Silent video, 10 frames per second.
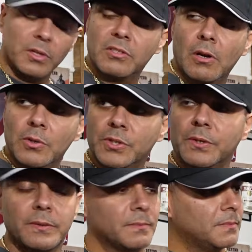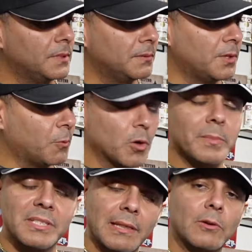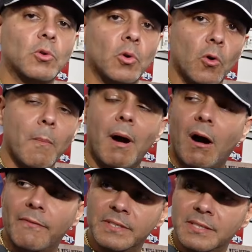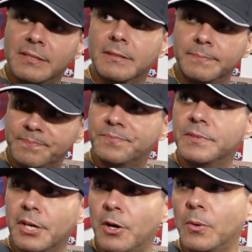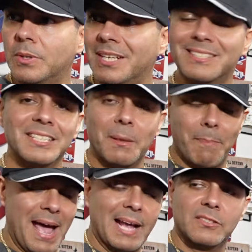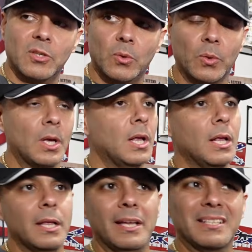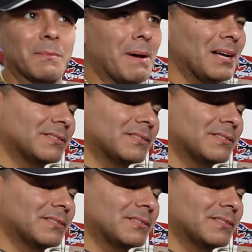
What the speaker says: disclosure, the room is a little cool. My office is, it's in the back, so it's about